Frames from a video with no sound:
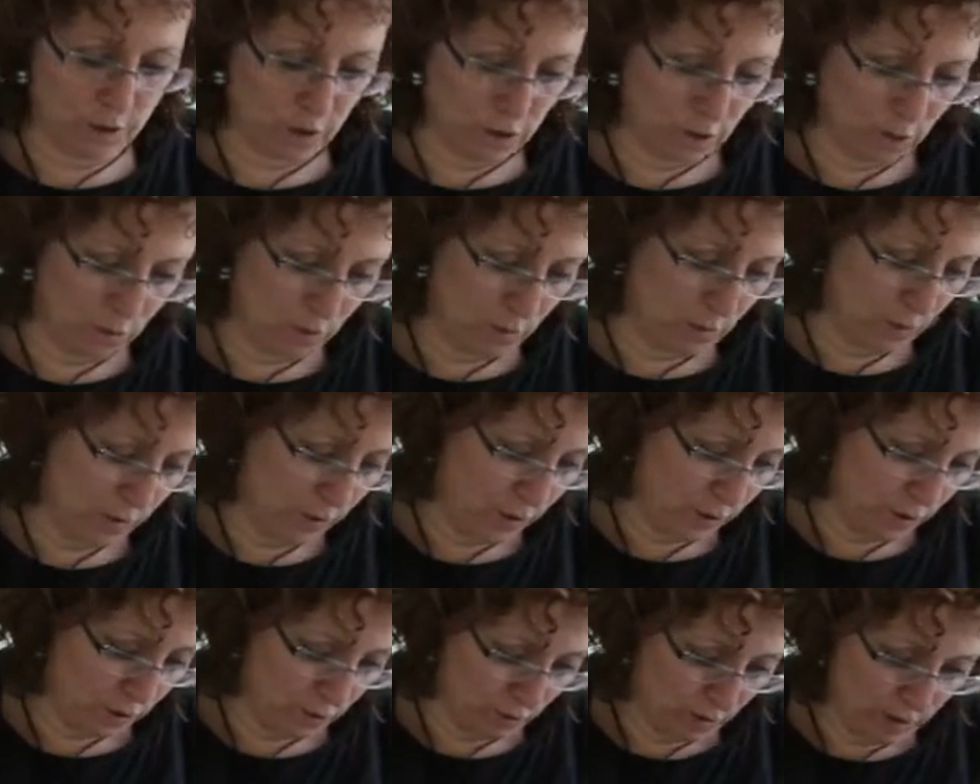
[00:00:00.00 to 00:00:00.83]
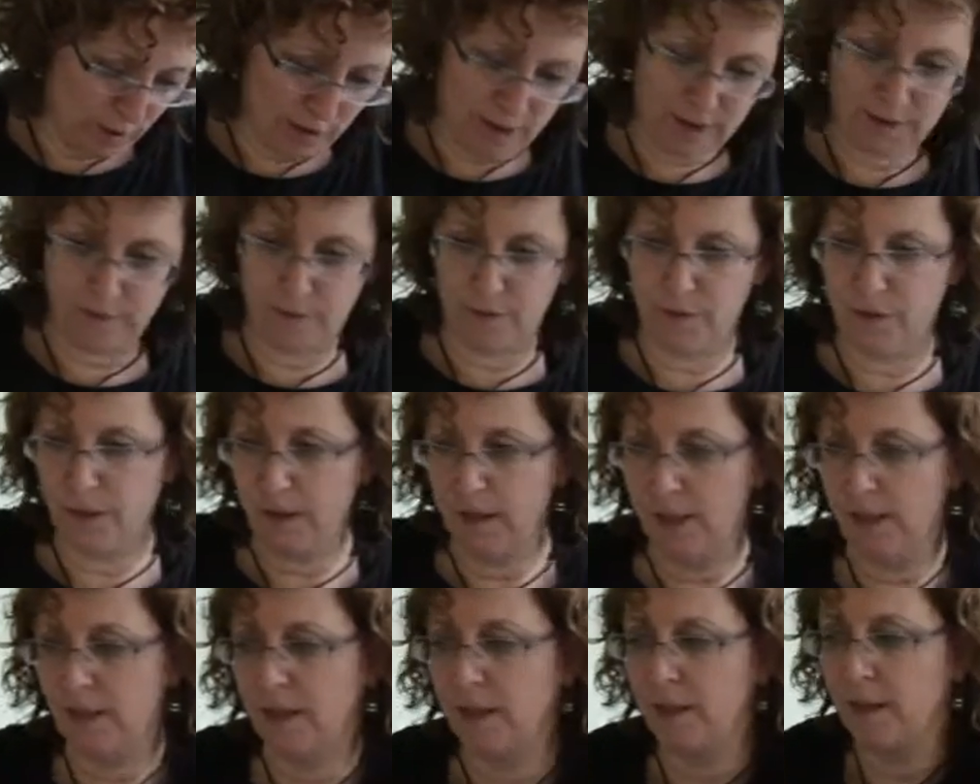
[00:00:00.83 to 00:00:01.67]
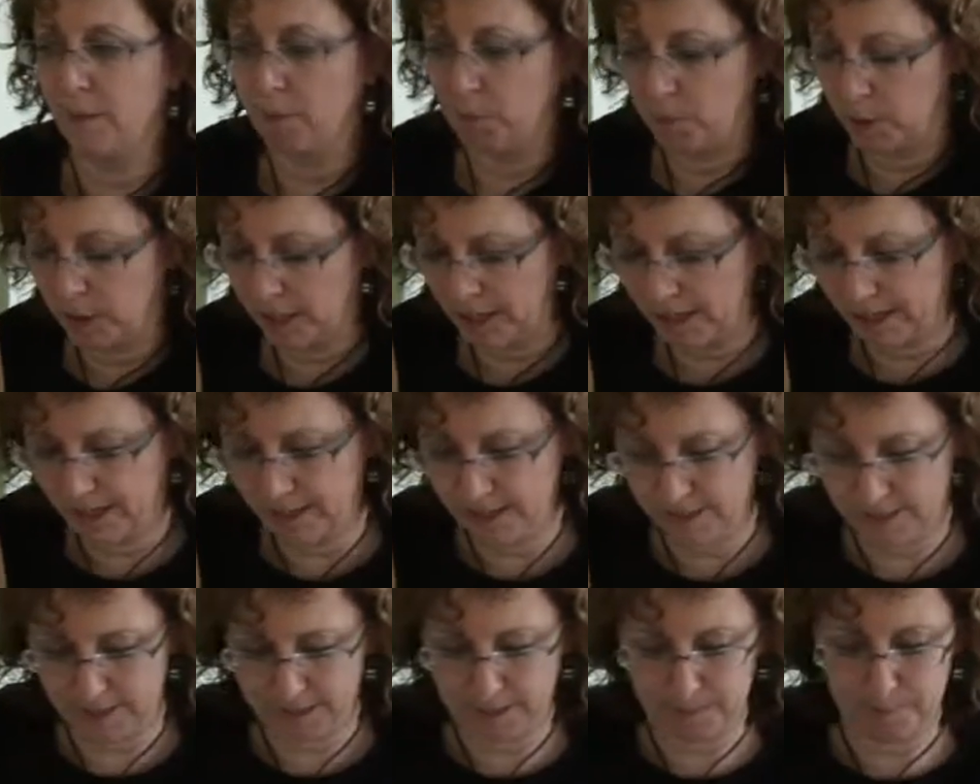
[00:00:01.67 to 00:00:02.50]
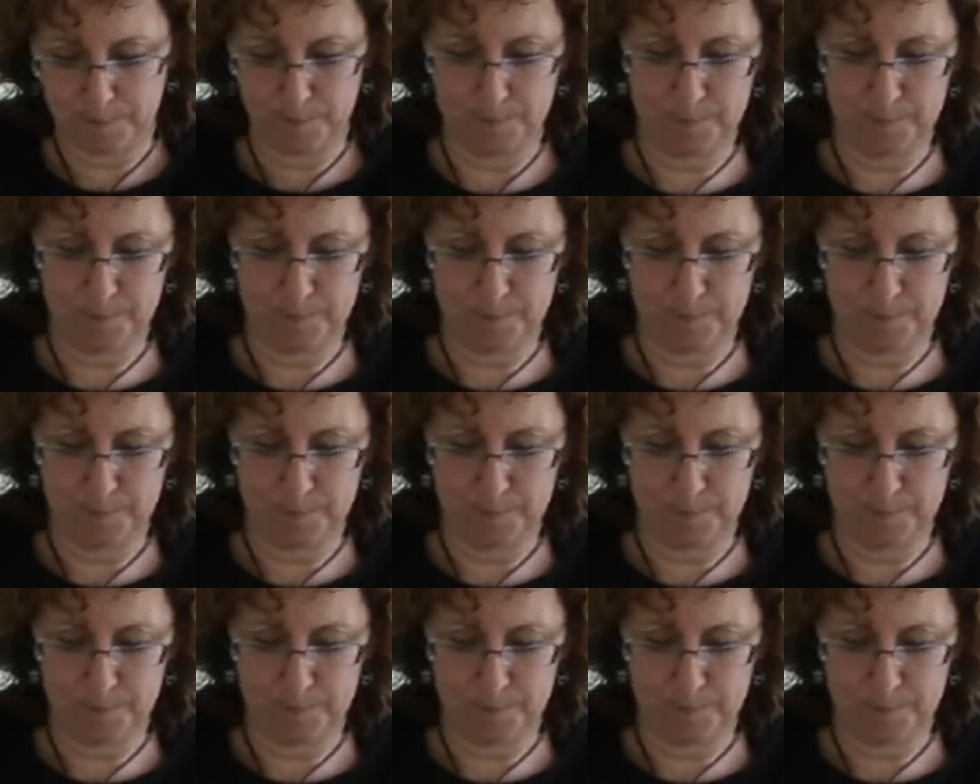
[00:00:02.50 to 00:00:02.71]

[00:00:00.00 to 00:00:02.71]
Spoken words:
to hold the drive in place.